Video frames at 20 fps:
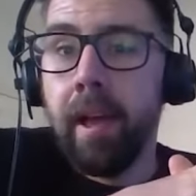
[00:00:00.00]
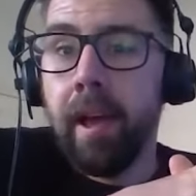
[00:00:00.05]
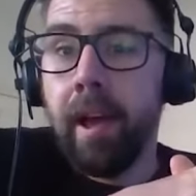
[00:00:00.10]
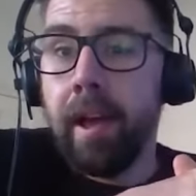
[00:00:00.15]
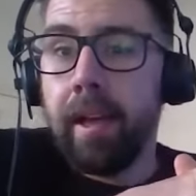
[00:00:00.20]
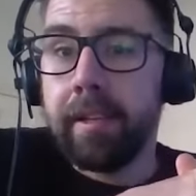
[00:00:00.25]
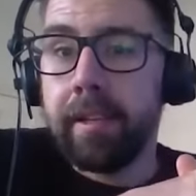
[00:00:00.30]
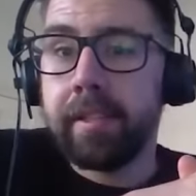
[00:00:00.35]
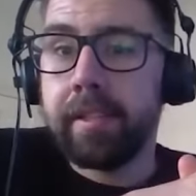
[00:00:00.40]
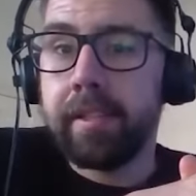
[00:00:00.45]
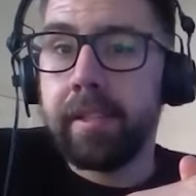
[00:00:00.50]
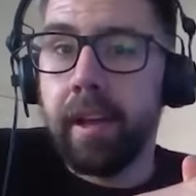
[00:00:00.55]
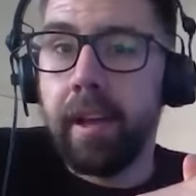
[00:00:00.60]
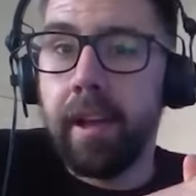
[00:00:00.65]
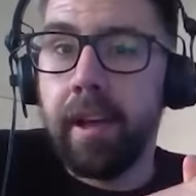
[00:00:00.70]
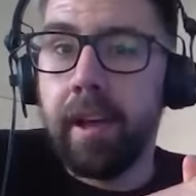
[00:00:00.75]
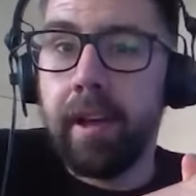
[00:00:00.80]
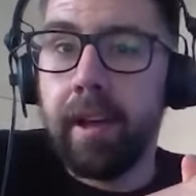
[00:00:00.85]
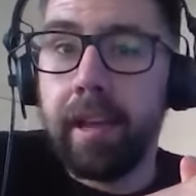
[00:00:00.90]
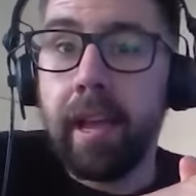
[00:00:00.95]
it's
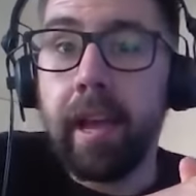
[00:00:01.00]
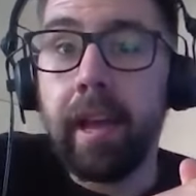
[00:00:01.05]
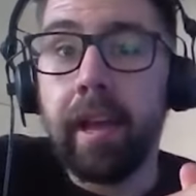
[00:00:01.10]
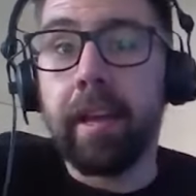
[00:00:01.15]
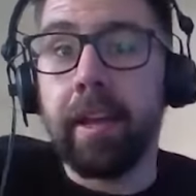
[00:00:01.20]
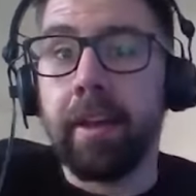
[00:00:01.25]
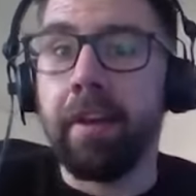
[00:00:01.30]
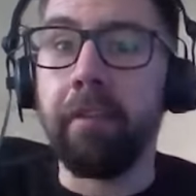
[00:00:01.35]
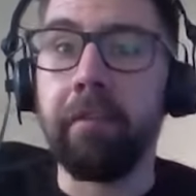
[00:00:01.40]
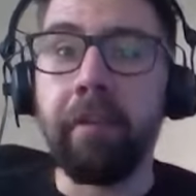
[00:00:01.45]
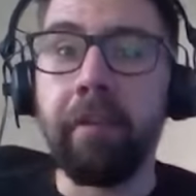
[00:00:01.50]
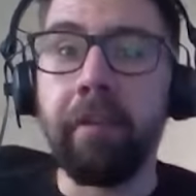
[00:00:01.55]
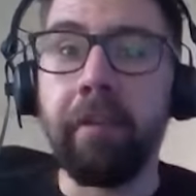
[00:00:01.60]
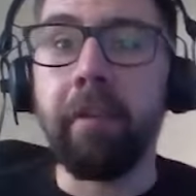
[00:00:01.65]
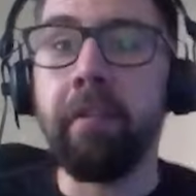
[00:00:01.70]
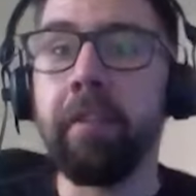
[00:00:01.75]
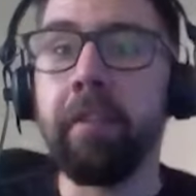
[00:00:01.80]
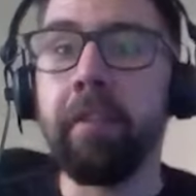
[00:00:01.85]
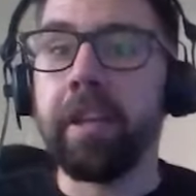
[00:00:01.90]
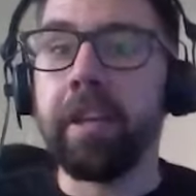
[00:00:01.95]
uh, yeah a
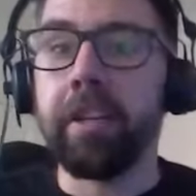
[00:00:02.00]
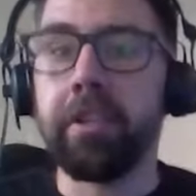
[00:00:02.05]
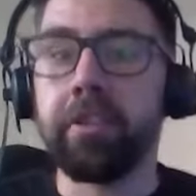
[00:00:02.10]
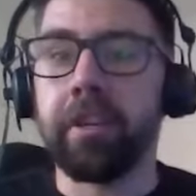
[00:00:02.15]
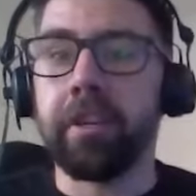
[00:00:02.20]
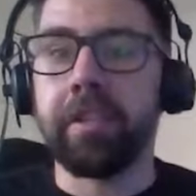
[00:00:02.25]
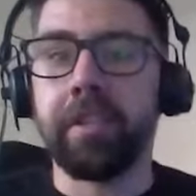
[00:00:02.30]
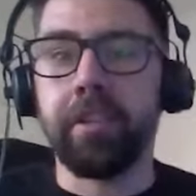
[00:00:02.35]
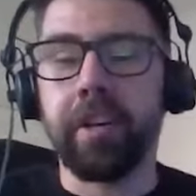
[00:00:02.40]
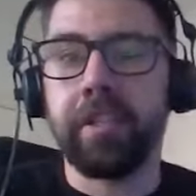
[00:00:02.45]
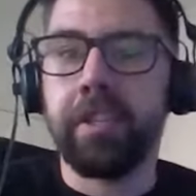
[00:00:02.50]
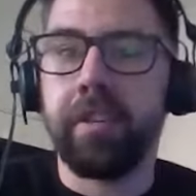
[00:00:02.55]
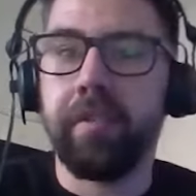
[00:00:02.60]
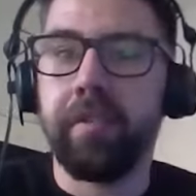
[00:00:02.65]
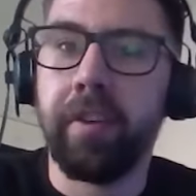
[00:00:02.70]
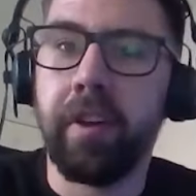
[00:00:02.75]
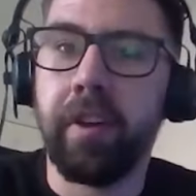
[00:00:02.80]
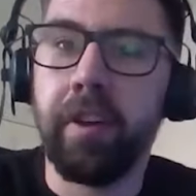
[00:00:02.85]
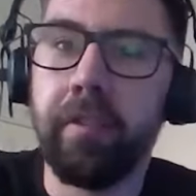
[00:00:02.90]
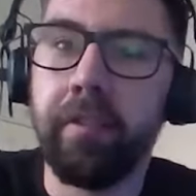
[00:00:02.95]
very interesting
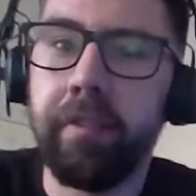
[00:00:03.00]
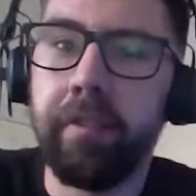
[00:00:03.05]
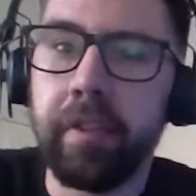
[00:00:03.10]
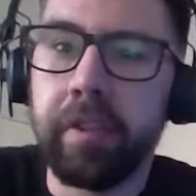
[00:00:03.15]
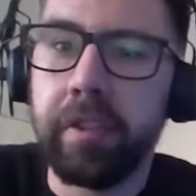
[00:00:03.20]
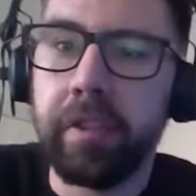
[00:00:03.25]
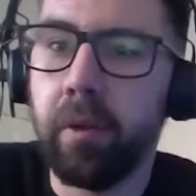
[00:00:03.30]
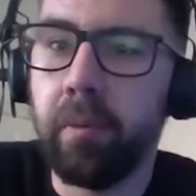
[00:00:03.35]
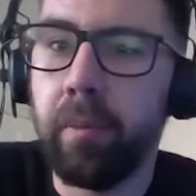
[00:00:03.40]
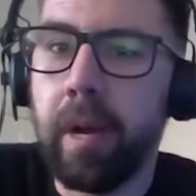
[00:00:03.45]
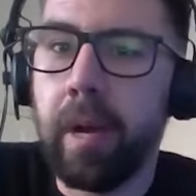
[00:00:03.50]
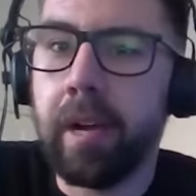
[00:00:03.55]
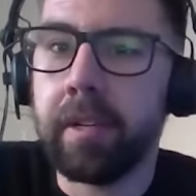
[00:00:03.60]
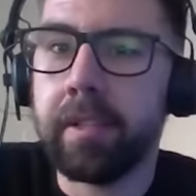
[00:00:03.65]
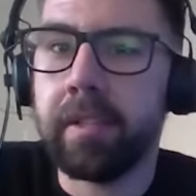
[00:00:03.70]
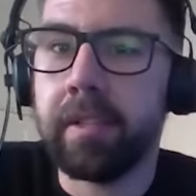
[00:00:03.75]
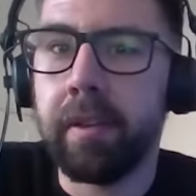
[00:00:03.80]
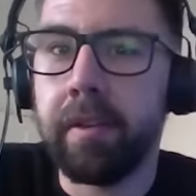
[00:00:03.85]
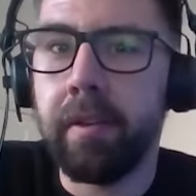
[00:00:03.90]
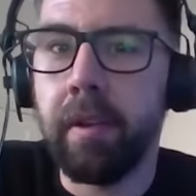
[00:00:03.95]
transition for, for Turtle
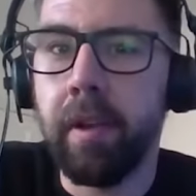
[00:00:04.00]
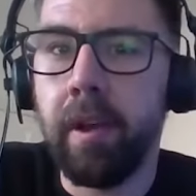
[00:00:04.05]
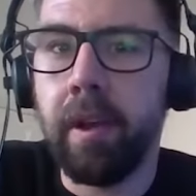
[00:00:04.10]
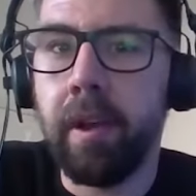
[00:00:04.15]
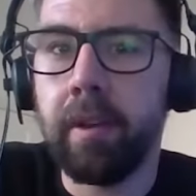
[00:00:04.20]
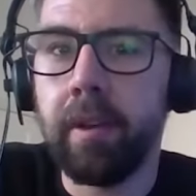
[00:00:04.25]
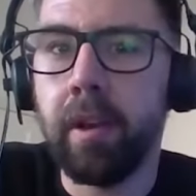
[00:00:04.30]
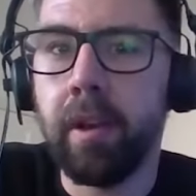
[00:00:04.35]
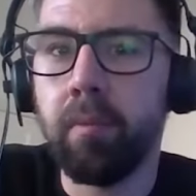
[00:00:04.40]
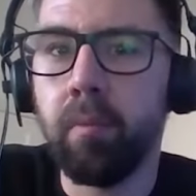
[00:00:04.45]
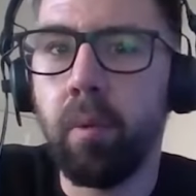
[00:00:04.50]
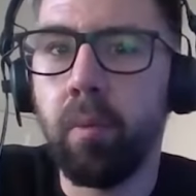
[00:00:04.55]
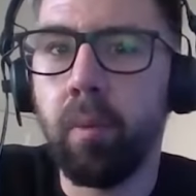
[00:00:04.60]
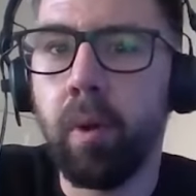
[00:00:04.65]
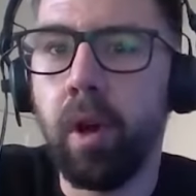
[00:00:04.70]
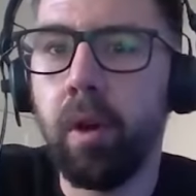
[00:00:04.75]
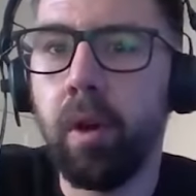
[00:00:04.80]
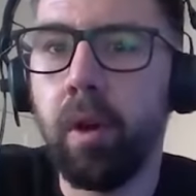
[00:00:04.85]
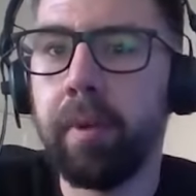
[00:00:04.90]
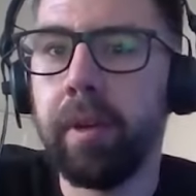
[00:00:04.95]
Wax, and, and and what
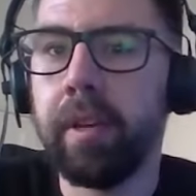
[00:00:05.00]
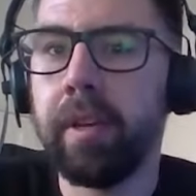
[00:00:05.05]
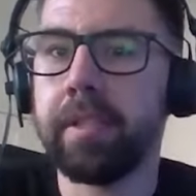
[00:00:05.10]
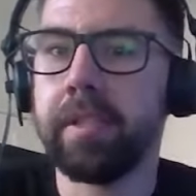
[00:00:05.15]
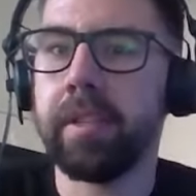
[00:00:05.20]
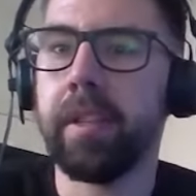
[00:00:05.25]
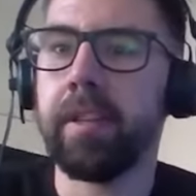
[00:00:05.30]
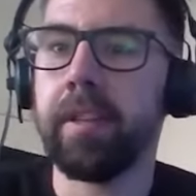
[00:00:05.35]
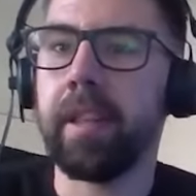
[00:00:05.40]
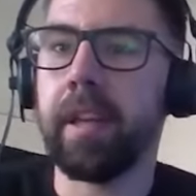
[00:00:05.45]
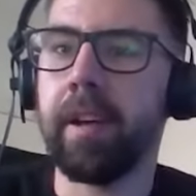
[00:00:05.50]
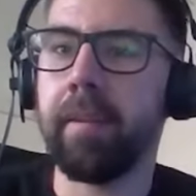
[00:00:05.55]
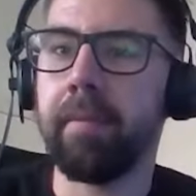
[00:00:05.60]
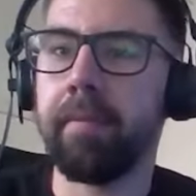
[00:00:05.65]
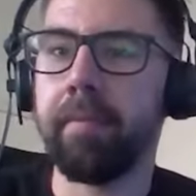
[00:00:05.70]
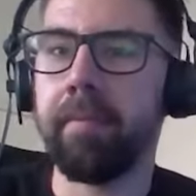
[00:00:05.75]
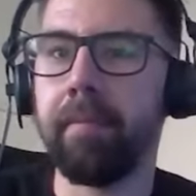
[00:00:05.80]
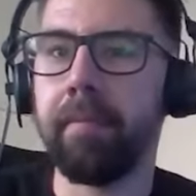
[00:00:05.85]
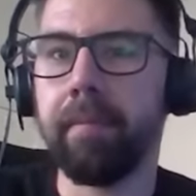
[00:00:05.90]
we're hoping is that that,